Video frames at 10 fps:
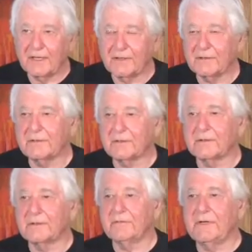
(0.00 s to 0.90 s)
And
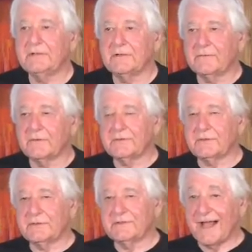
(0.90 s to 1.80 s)
uh, the reason, of course,
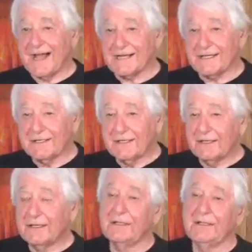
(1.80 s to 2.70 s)
it's dark
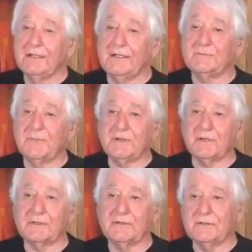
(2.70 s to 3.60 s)
is
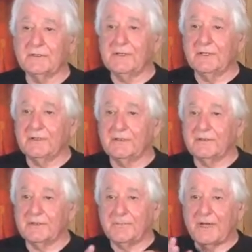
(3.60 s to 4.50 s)
because
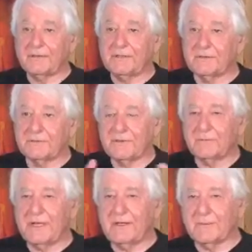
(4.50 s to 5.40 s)
the particles
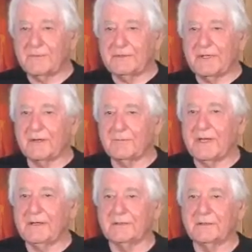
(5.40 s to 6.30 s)
that make up the dark
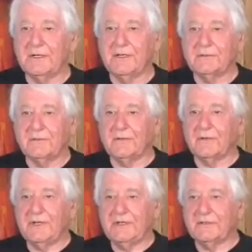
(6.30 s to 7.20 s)
matter do
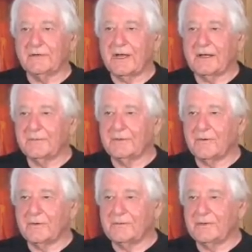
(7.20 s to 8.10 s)
not interact with
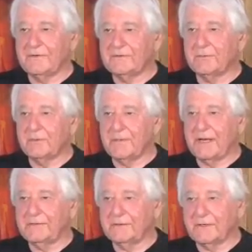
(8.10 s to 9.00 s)
ordinary visible
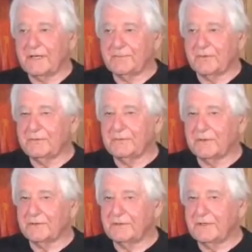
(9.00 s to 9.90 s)
matter like
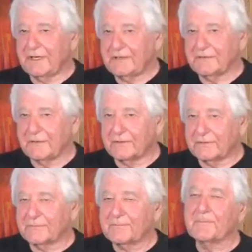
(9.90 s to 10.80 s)
protons and electrons.